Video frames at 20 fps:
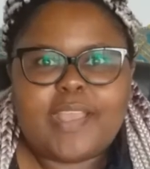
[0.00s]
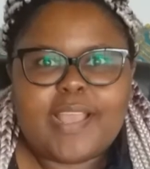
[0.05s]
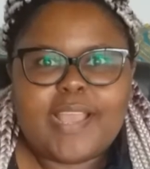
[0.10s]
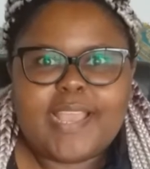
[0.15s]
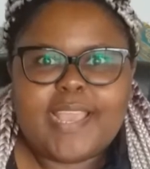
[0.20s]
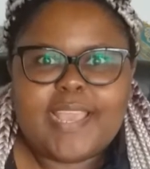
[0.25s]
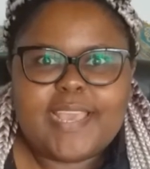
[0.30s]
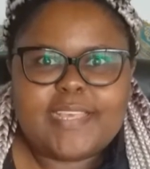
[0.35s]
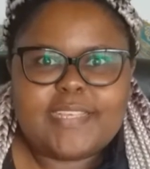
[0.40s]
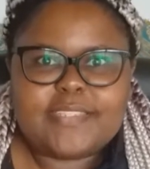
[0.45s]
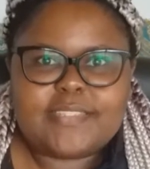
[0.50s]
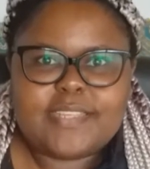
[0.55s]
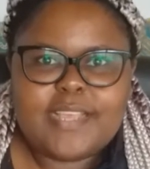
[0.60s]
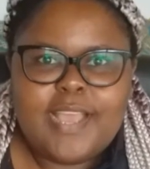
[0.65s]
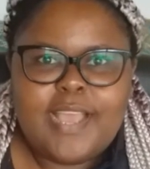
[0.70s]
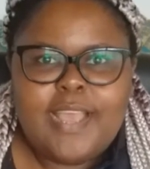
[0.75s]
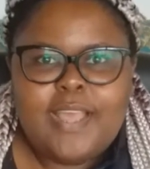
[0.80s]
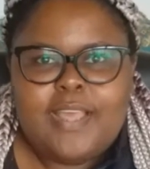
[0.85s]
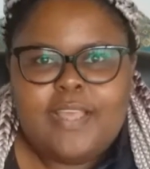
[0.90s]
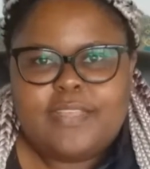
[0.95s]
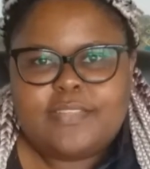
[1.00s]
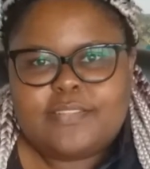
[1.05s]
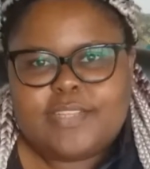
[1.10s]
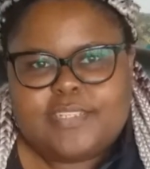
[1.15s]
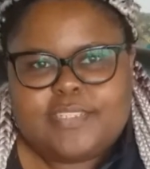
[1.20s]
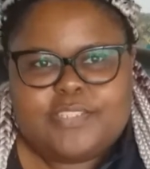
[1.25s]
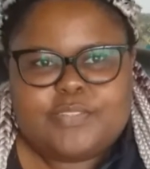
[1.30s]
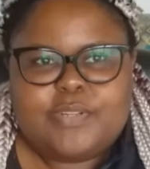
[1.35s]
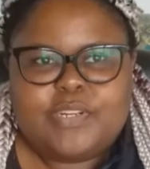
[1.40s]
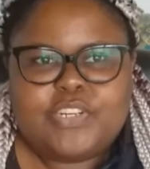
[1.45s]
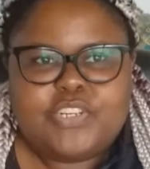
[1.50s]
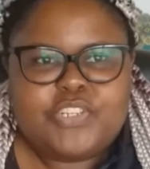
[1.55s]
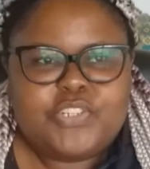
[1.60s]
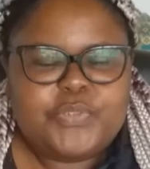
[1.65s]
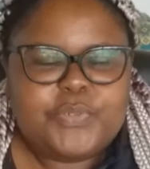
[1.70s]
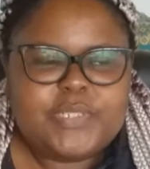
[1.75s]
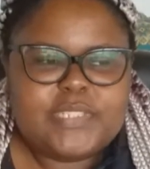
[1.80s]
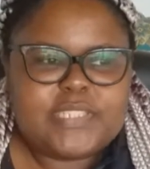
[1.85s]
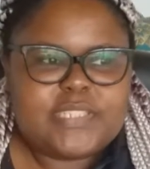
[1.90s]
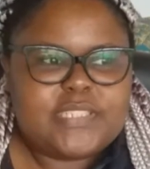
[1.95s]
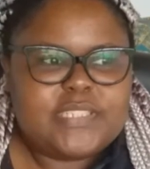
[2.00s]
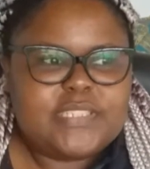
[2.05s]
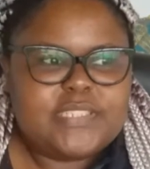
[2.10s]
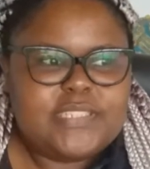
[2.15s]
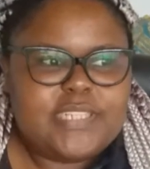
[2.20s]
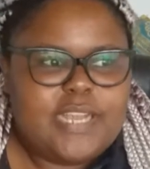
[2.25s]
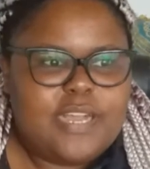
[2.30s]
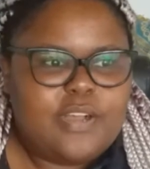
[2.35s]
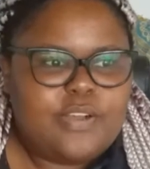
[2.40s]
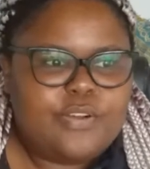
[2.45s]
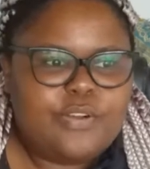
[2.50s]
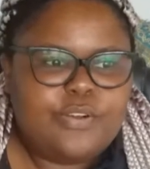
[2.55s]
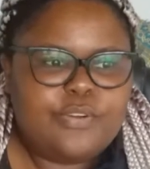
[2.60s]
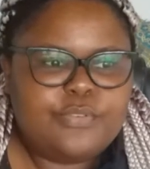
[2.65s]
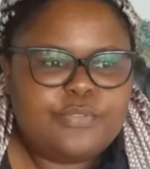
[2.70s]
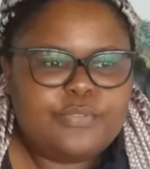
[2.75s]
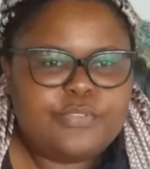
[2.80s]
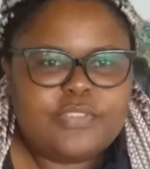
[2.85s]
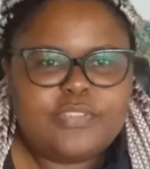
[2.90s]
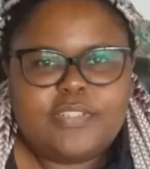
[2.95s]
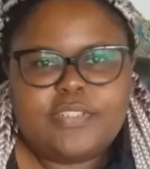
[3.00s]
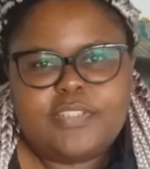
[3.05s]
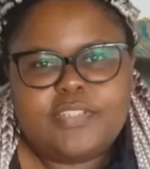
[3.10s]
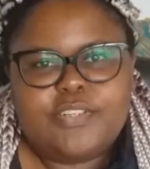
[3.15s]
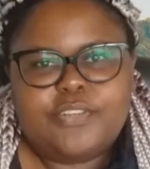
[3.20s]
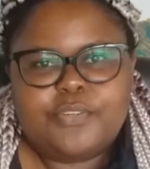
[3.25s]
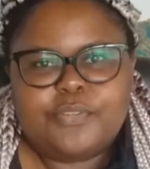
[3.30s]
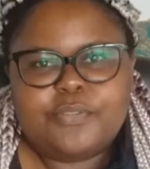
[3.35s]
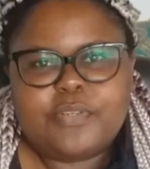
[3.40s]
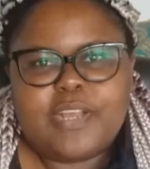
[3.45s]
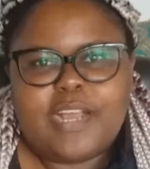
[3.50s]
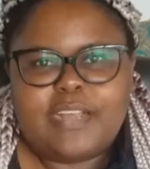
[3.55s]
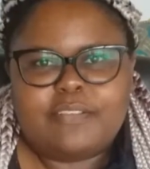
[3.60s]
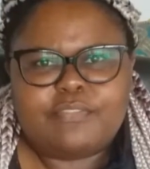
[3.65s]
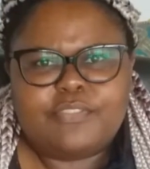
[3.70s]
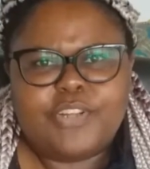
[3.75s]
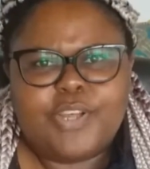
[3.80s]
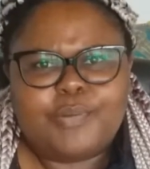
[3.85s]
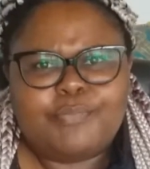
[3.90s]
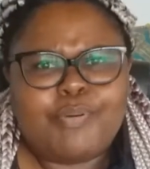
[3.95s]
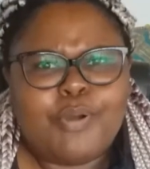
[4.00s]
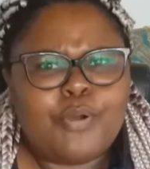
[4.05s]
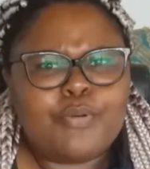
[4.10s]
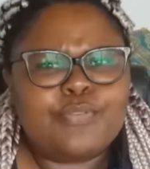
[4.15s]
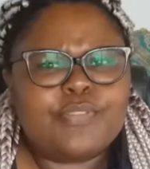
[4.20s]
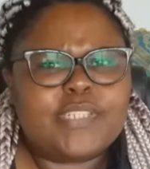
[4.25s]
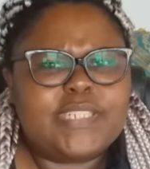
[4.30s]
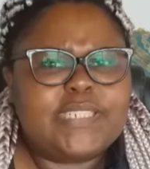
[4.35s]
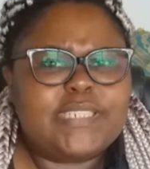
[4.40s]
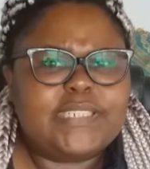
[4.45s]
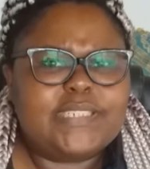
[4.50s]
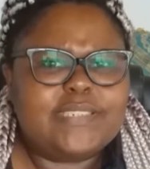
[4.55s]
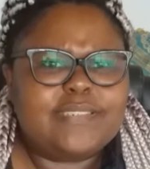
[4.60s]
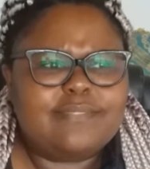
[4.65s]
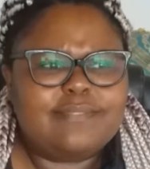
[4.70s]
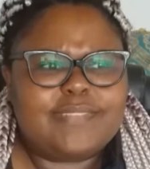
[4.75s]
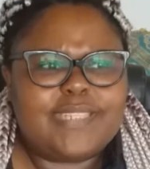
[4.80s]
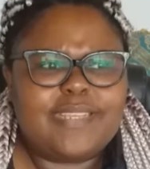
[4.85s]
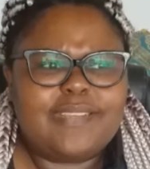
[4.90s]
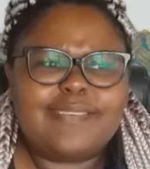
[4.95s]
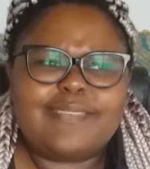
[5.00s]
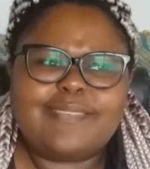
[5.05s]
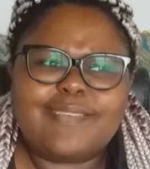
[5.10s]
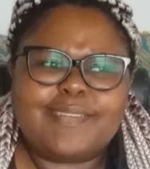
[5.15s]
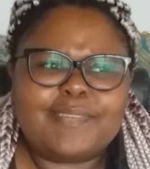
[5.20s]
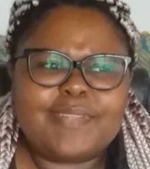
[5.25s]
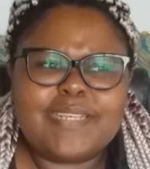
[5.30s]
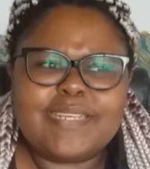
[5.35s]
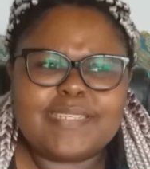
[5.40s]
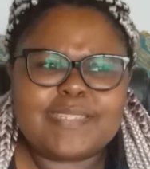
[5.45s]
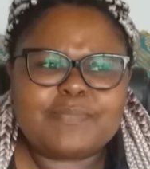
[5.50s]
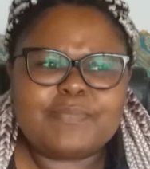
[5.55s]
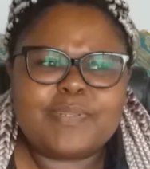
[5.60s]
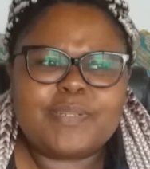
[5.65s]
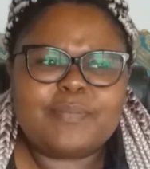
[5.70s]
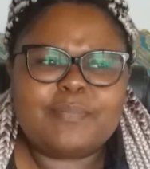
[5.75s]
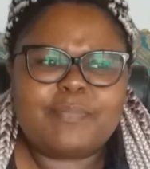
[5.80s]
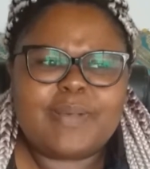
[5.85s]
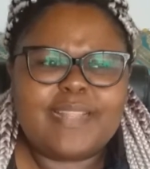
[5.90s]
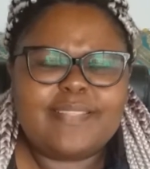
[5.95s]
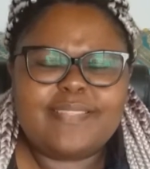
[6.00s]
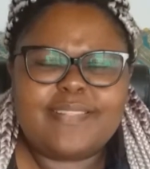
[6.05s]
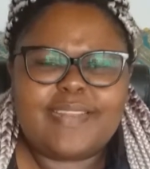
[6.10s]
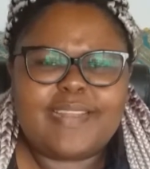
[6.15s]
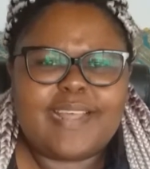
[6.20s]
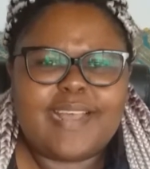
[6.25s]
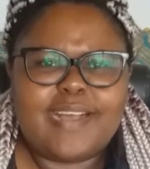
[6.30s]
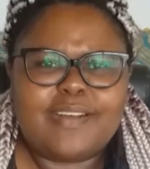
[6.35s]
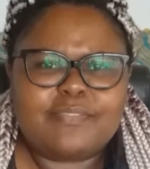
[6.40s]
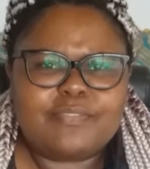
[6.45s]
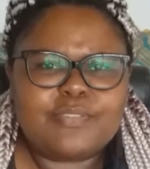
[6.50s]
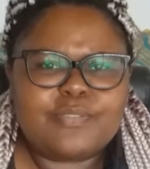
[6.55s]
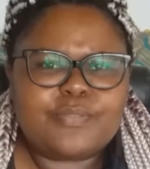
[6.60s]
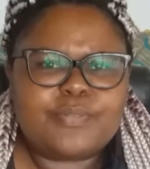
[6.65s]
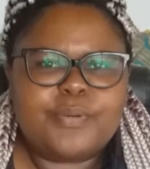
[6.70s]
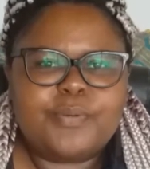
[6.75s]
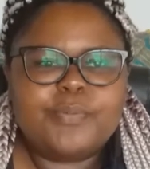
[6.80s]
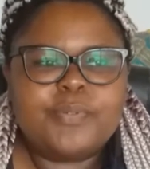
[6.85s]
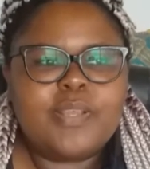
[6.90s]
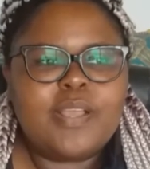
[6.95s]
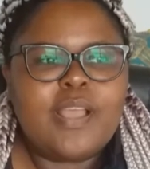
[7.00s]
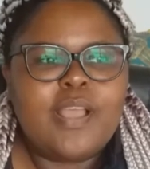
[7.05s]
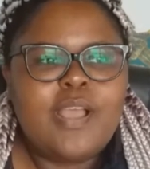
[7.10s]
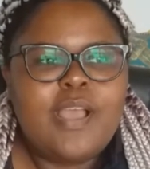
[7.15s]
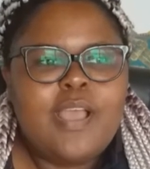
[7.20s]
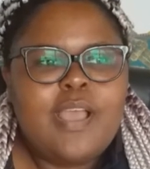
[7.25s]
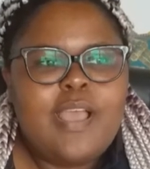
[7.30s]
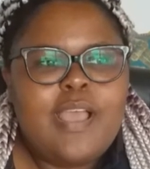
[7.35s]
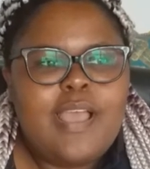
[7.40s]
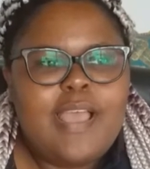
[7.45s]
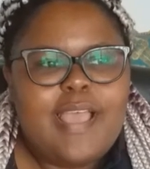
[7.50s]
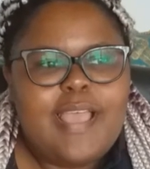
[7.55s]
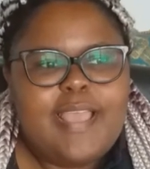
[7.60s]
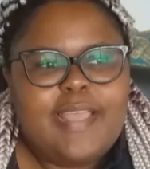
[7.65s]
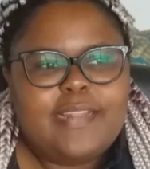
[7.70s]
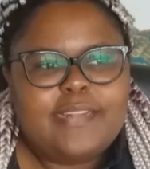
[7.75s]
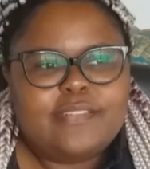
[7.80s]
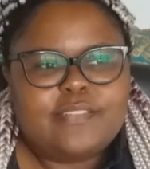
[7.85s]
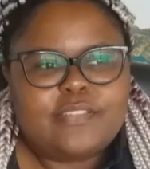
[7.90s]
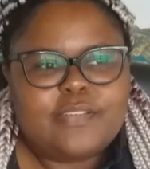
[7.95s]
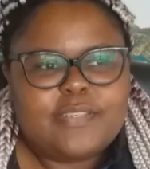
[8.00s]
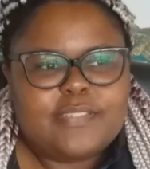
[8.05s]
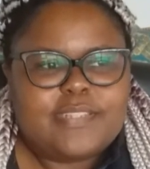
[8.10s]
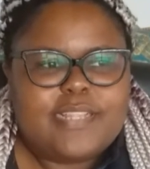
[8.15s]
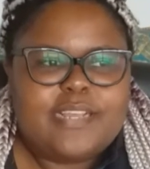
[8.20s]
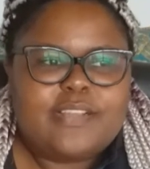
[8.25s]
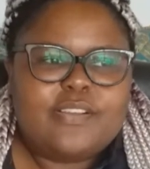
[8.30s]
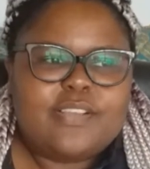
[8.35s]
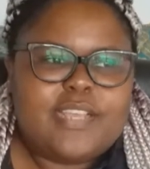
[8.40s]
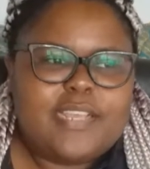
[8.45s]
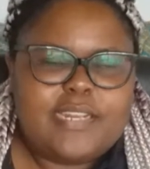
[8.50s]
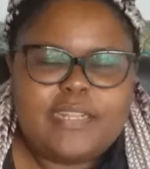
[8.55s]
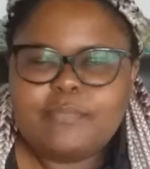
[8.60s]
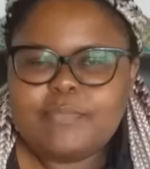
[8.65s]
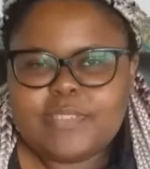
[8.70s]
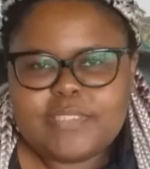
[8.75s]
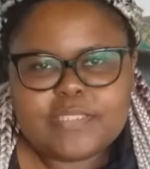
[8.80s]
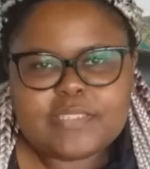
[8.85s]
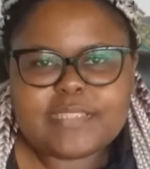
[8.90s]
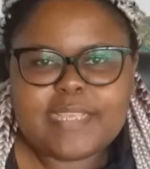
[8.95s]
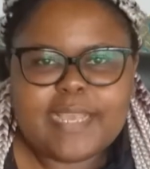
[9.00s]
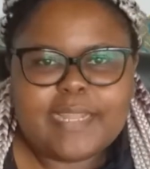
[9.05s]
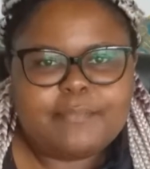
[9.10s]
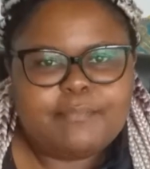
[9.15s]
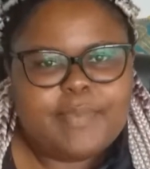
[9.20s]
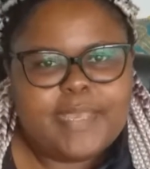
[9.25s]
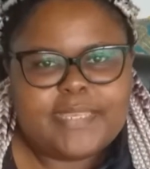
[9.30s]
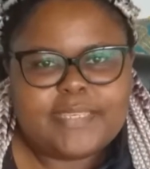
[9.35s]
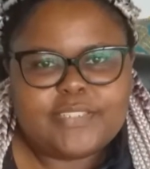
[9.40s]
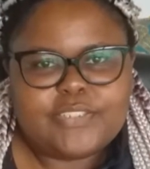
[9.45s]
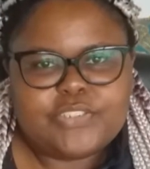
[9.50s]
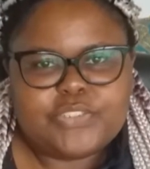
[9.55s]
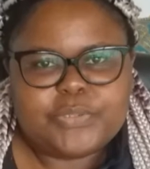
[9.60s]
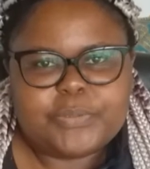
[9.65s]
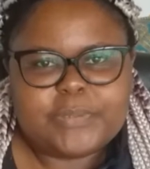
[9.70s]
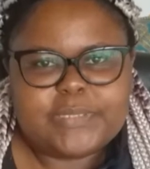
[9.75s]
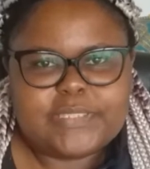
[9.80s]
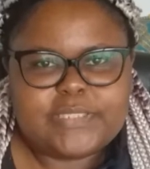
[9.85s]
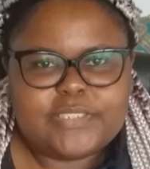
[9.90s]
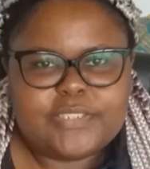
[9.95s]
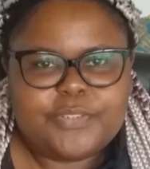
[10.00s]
I guess, so I just wanted to do a sit down. I've not posted it in I think it's been a month and a half or so. And so I was like, okay, let me just get back into it.